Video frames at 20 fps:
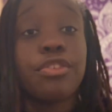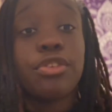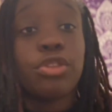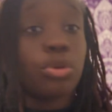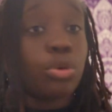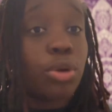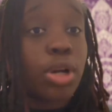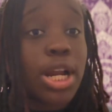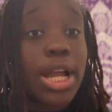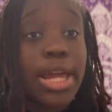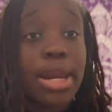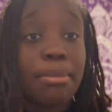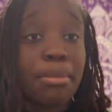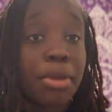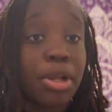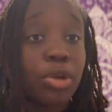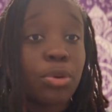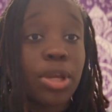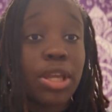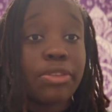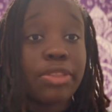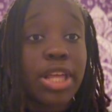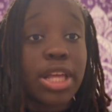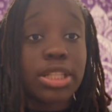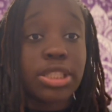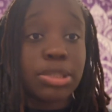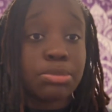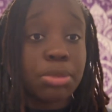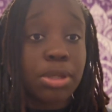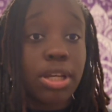floor had a microwave
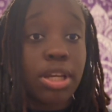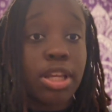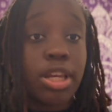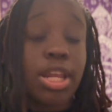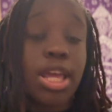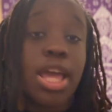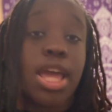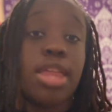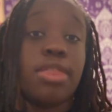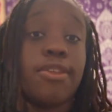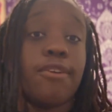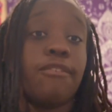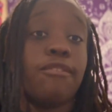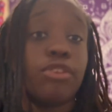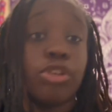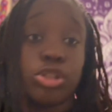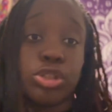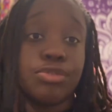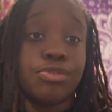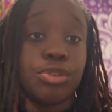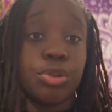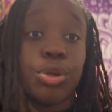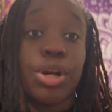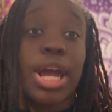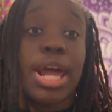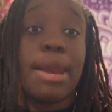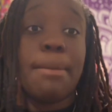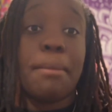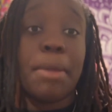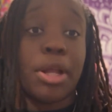that spun, and the 1st floor
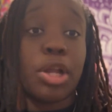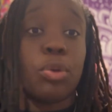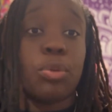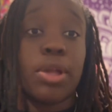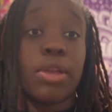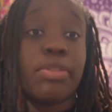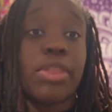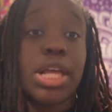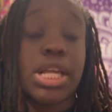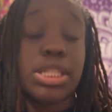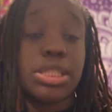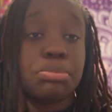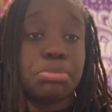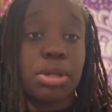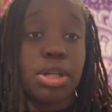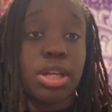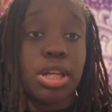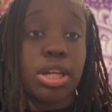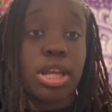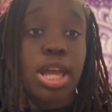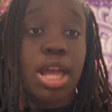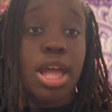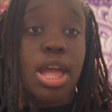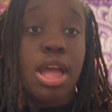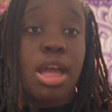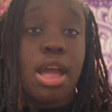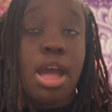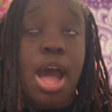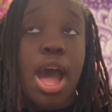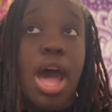had a microwave that spun.
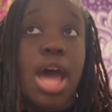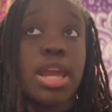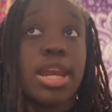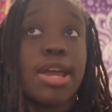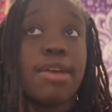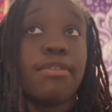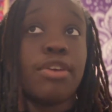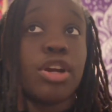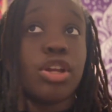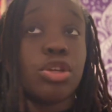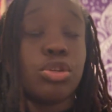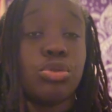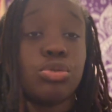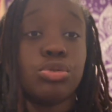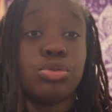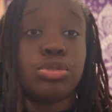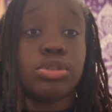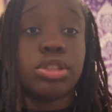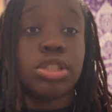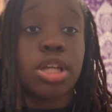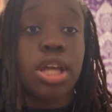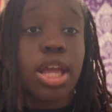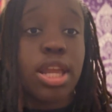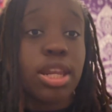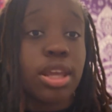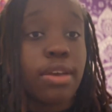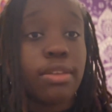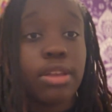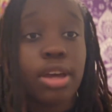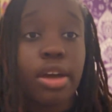I never used
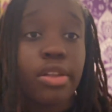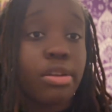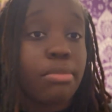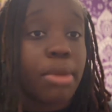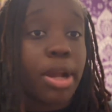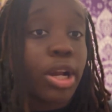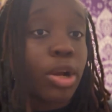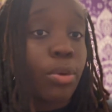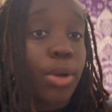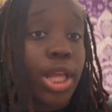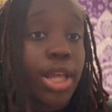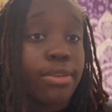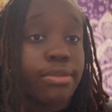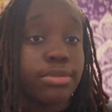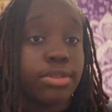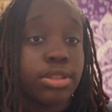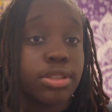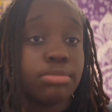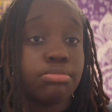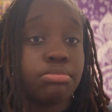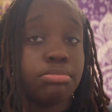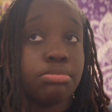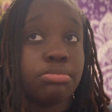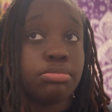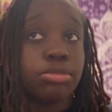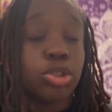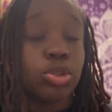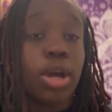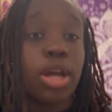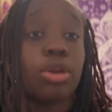any of the other microwaves,
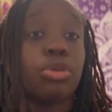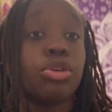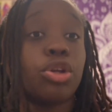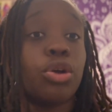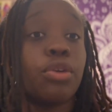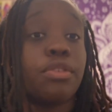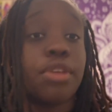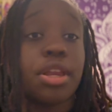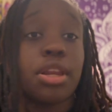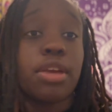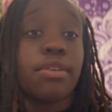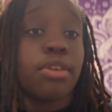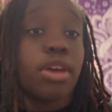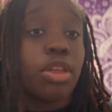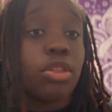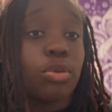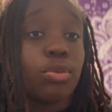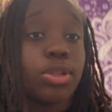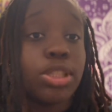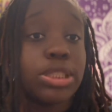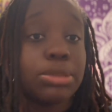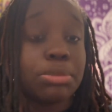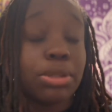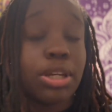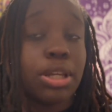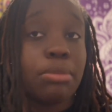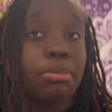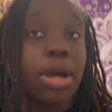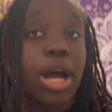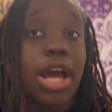so I don't know if any of the other ones
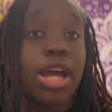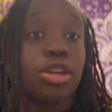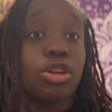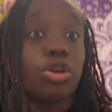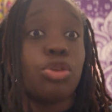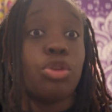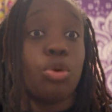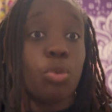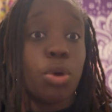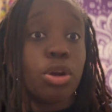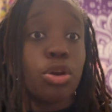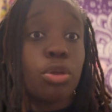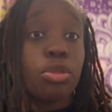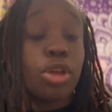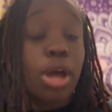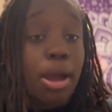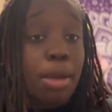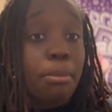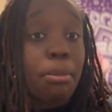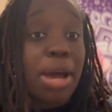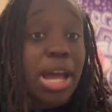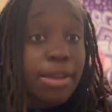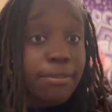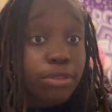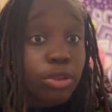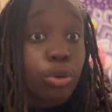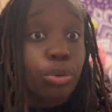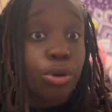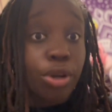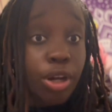spun, but I know the one on my
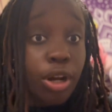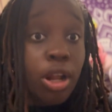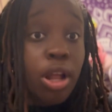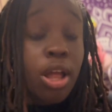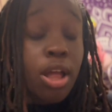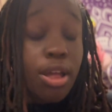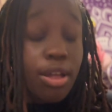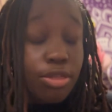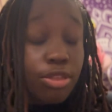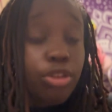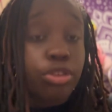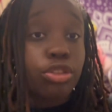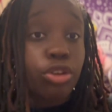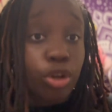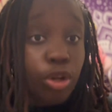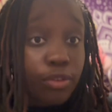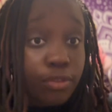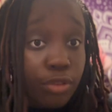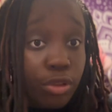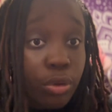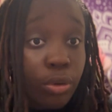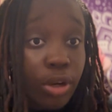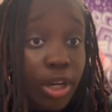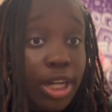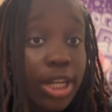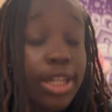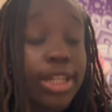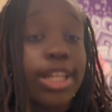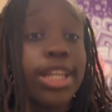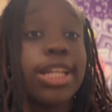floor, the 3rd
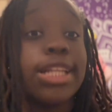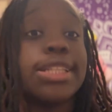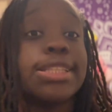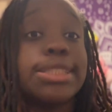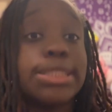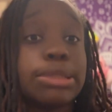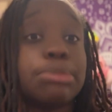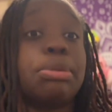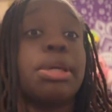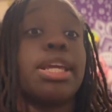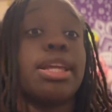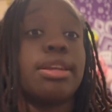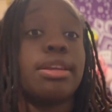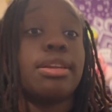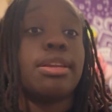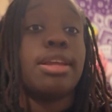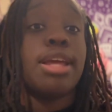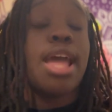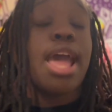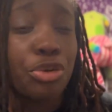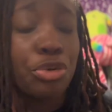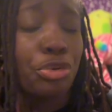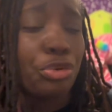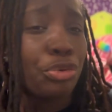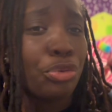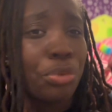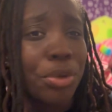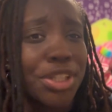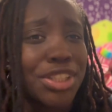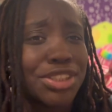floor, didn't spin. Who
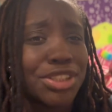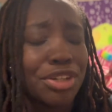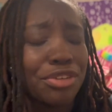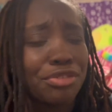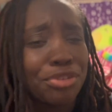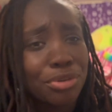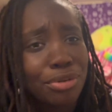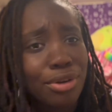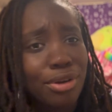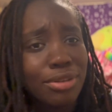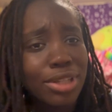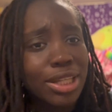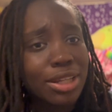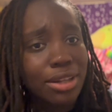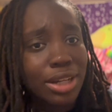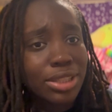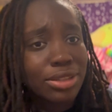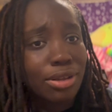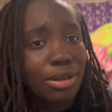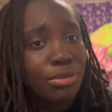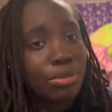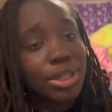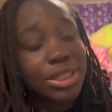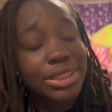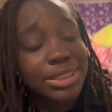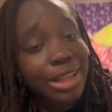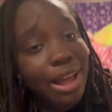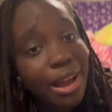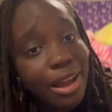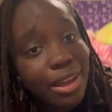wants their food only cooked on one
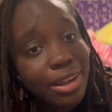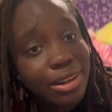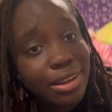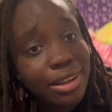side?